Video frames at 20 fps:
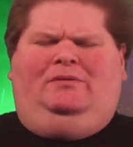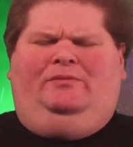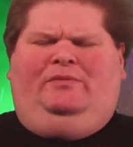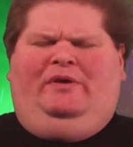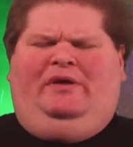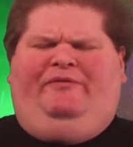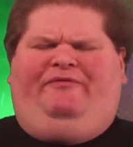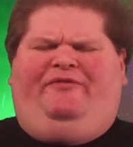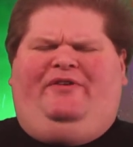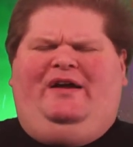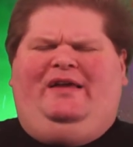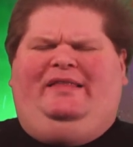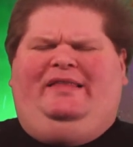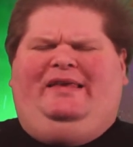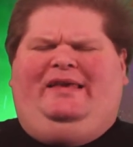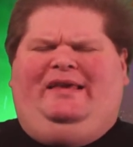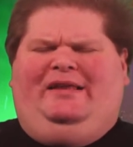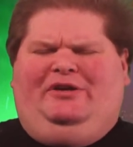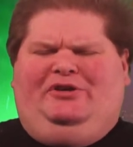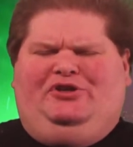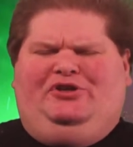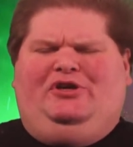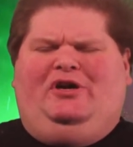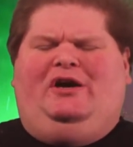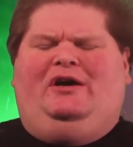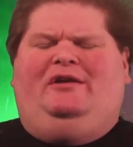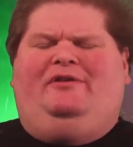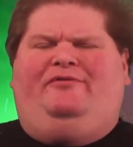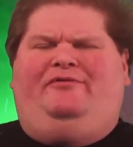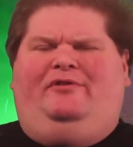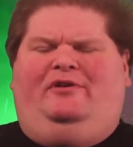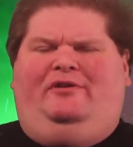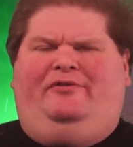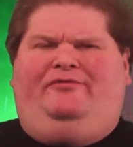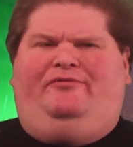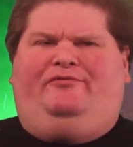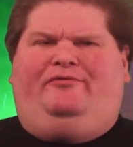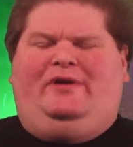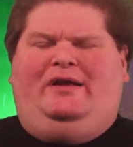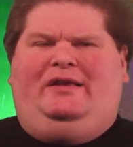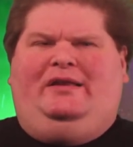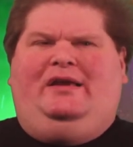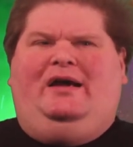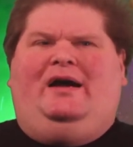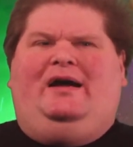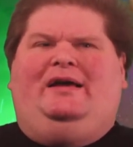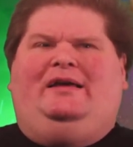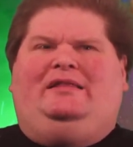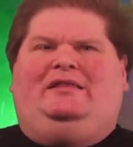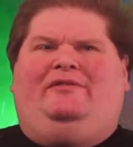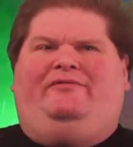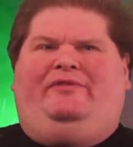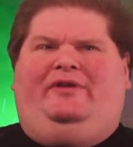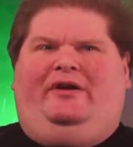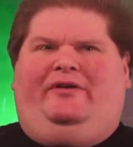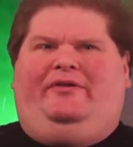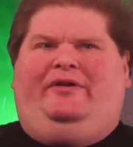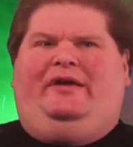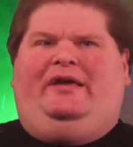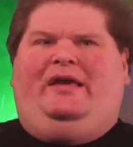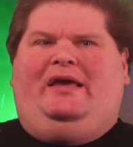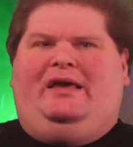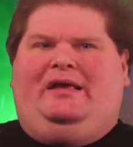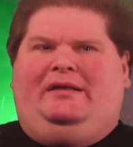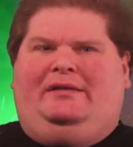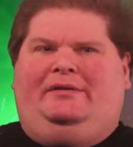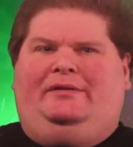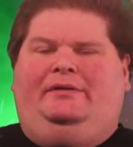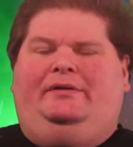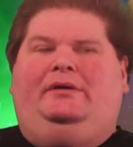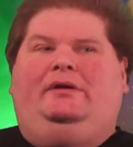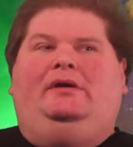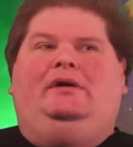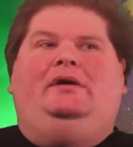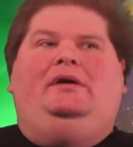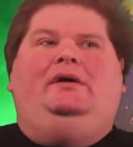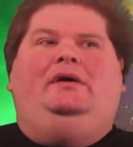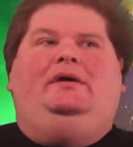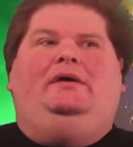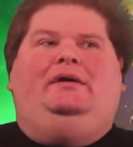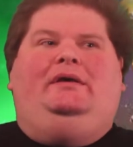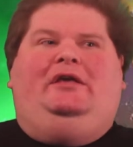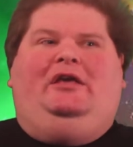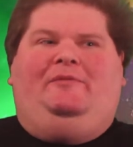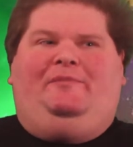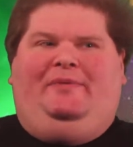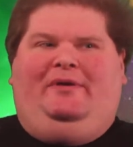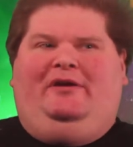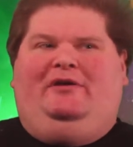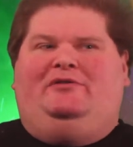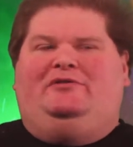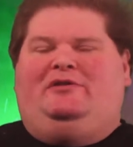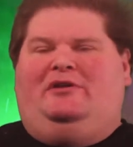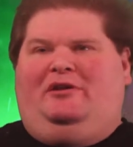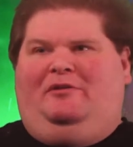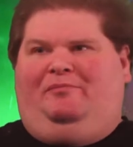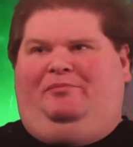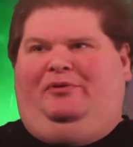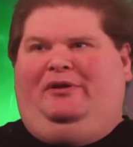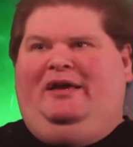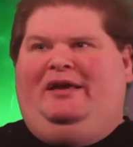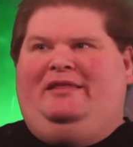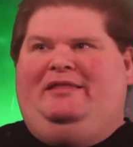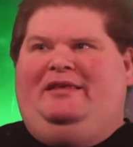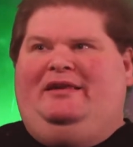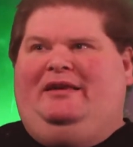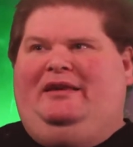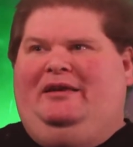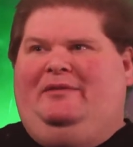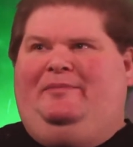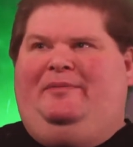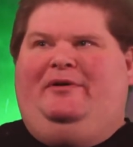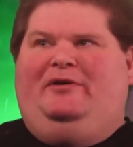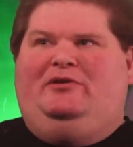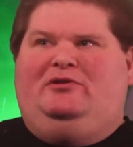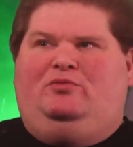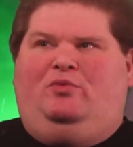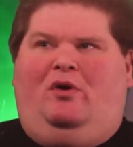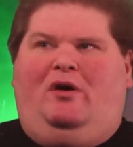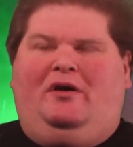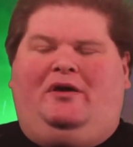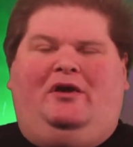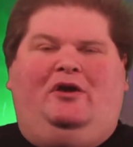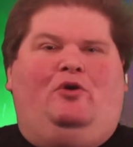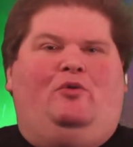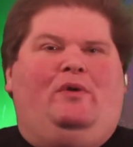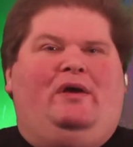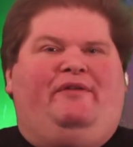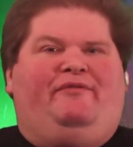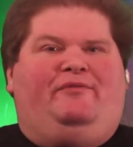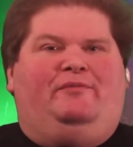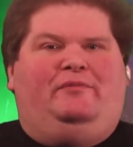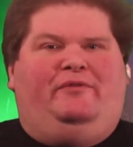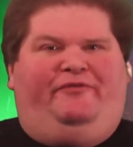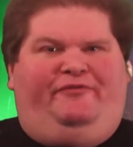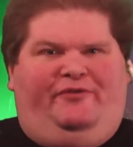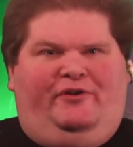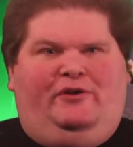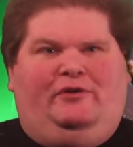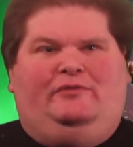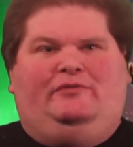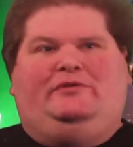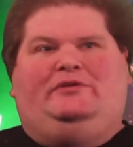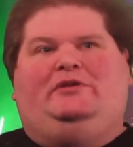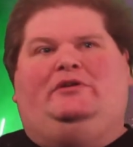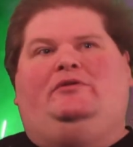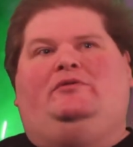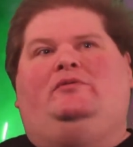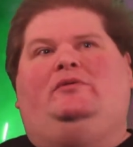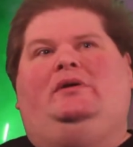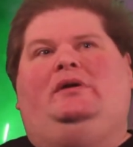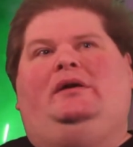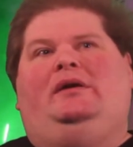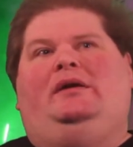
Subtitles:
we finally get a shot of Red Guy at the very end. He appears on a plate, then he appears walking away from a phone. So